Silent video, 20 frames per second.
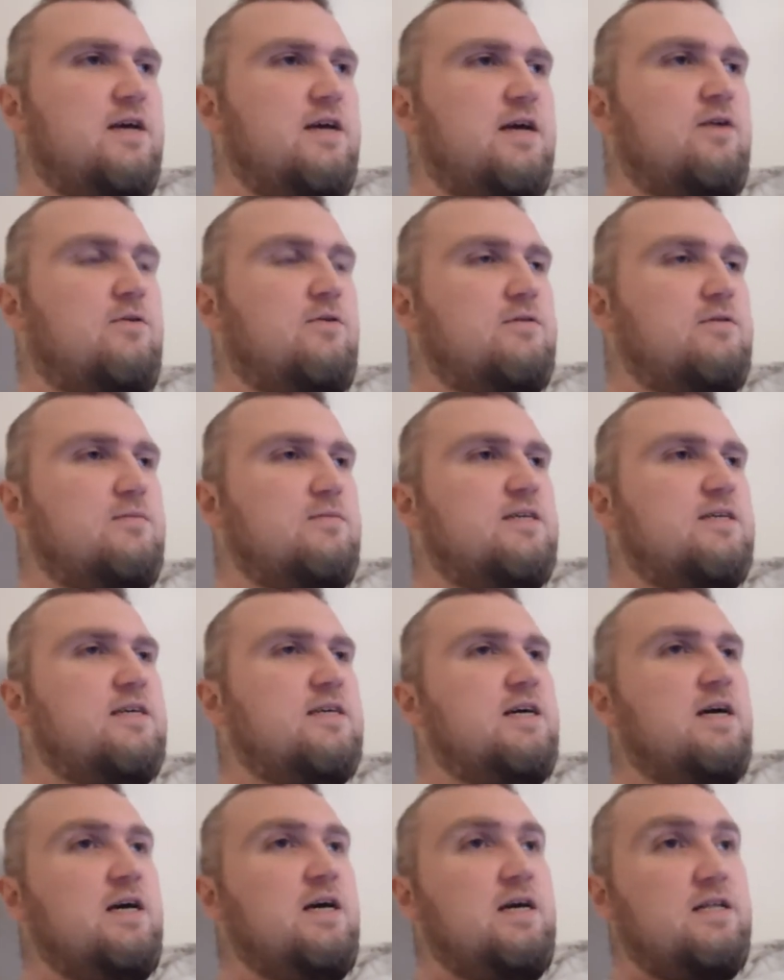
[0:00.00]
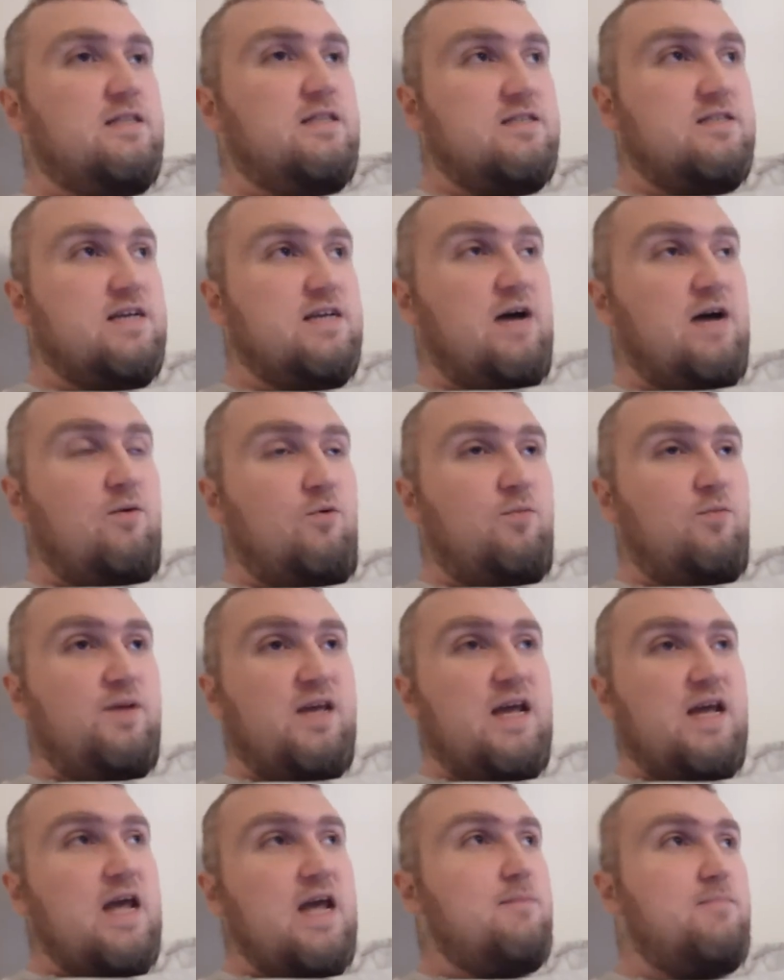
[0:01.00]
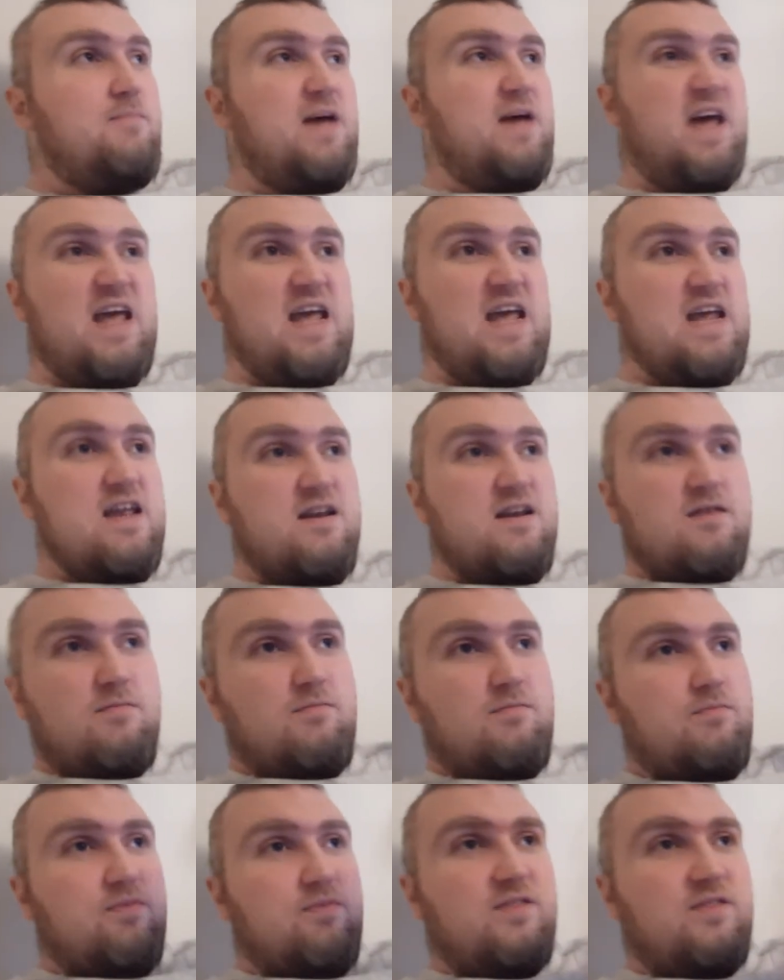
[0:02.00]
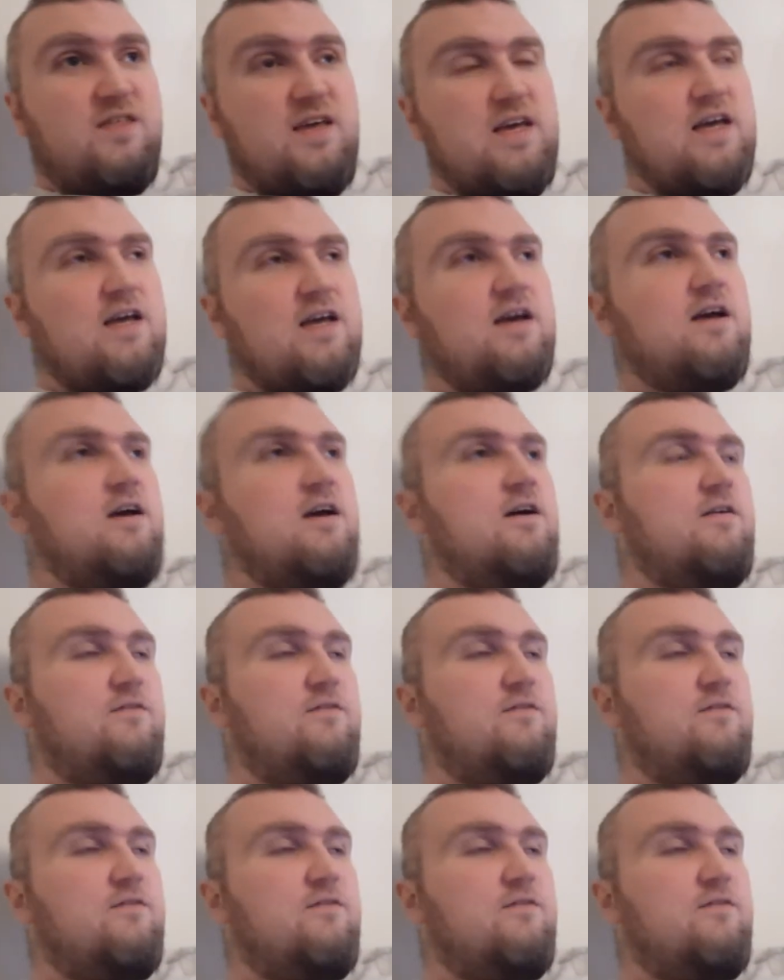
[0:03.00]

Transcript: And ultimately, this guy will be a paid thing